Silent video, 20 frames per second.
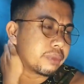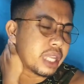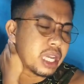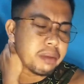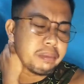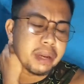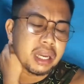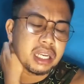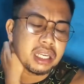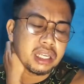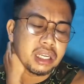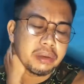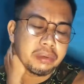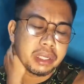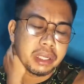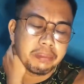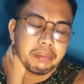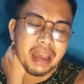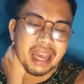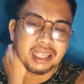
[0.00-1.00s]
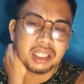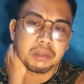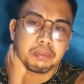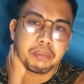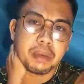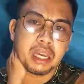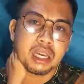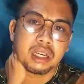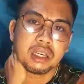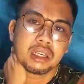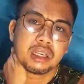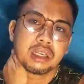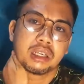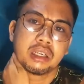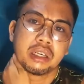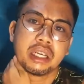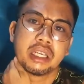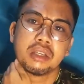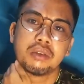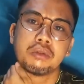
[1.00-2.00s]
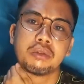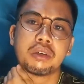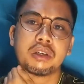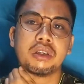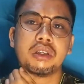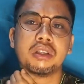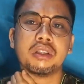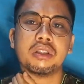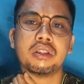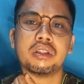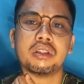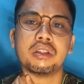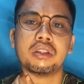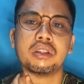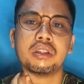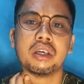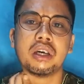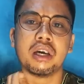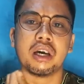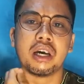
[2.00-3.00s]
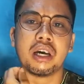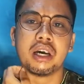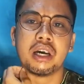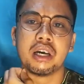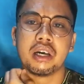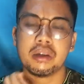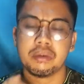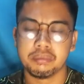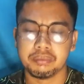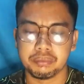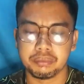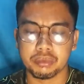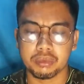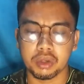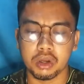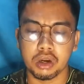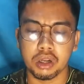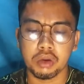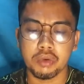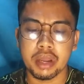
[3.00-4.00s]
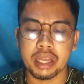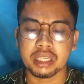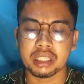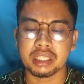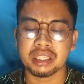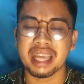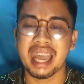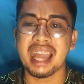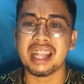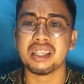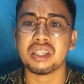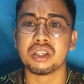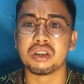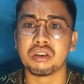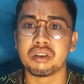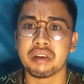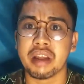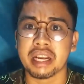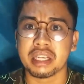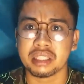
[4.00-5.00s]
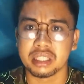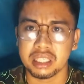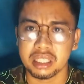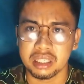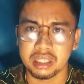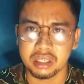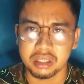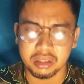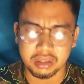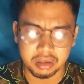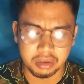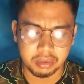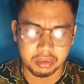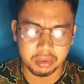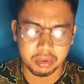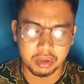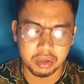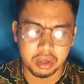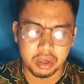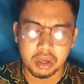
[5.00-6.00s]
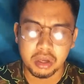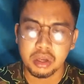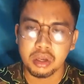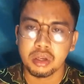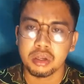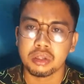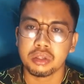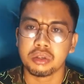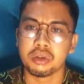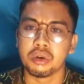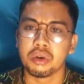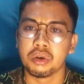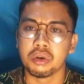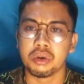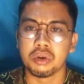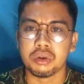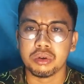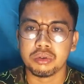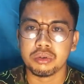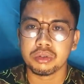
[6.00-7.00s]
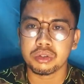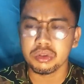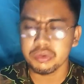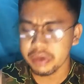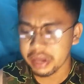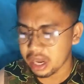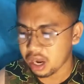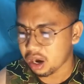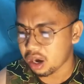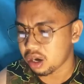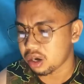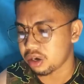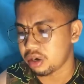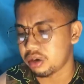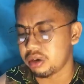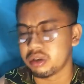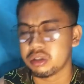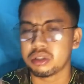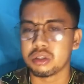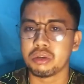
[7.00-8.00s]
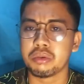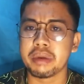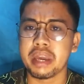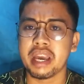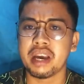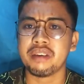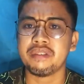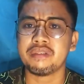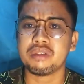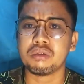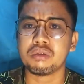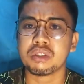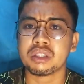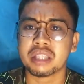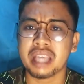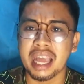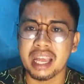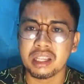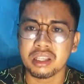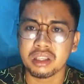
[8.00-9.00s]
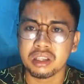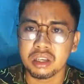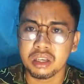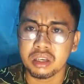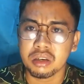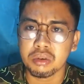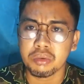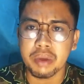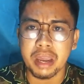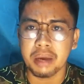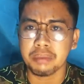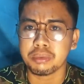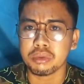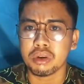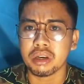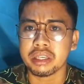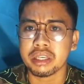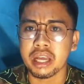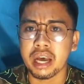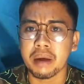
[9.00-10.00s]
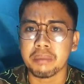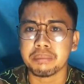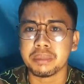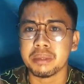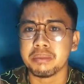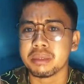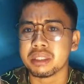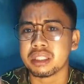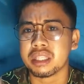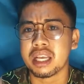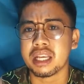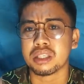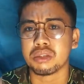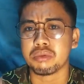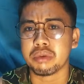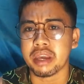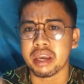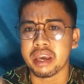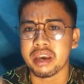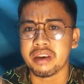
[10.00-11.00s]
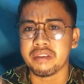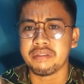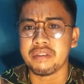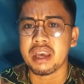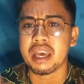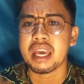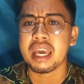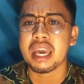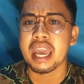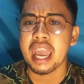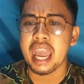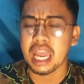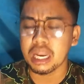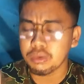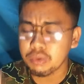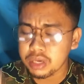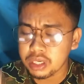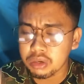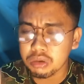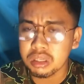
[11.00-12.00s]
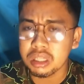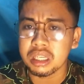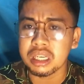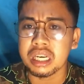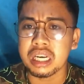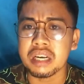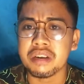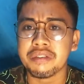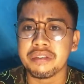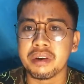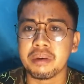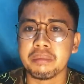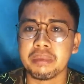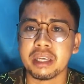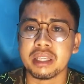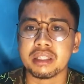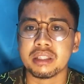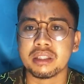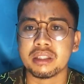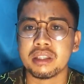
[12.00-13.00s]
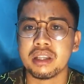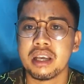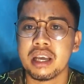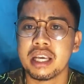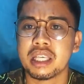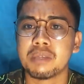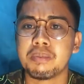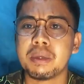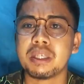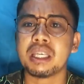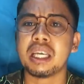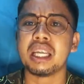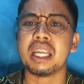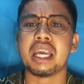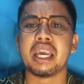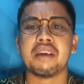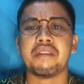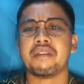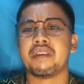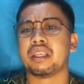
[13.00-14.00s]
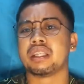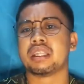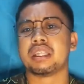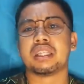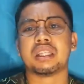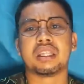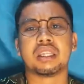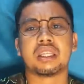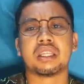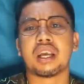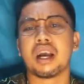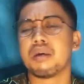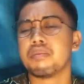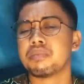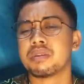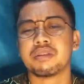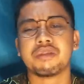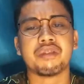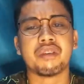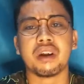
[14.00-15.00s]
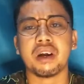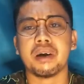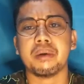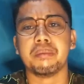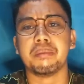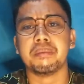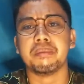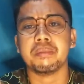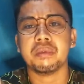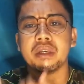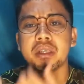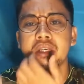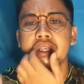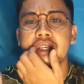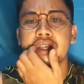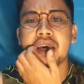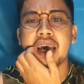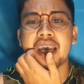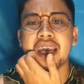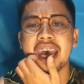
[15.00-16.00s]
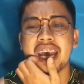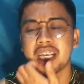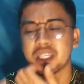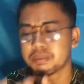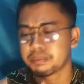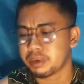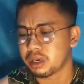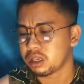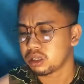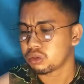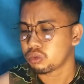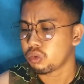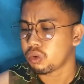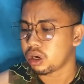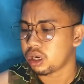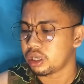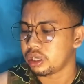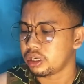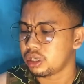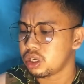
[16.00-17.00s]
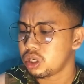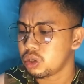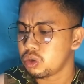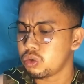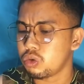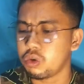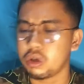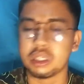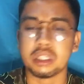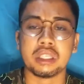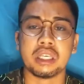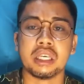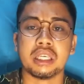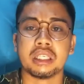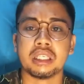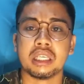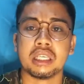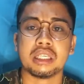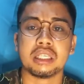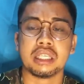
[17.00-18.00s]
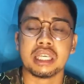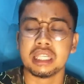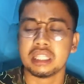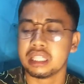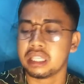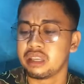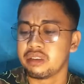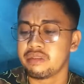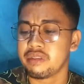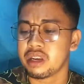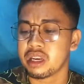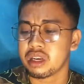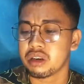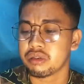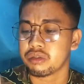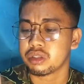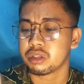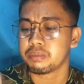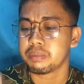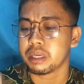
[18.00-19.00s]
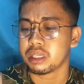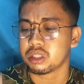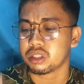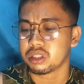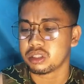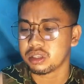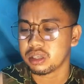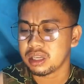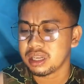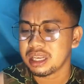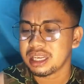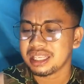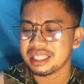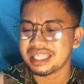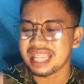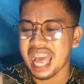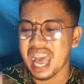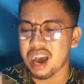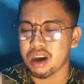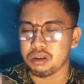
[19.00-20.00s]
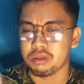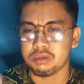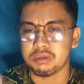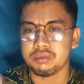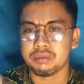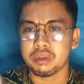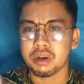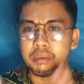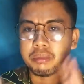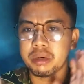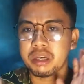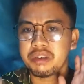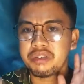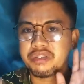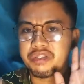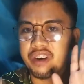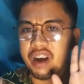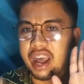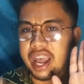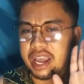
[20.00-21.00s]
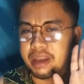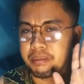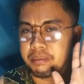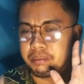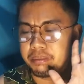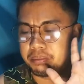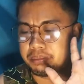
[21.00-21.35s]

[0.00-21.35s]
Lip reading: Even the best speaker in the world uh, always stands corrected. So we are. So we have to stand. We have to adapt the mistakes we have, and we should learn from it. Especially if it comes from an expert one who assesses us in delivering our speech. Now, number 5.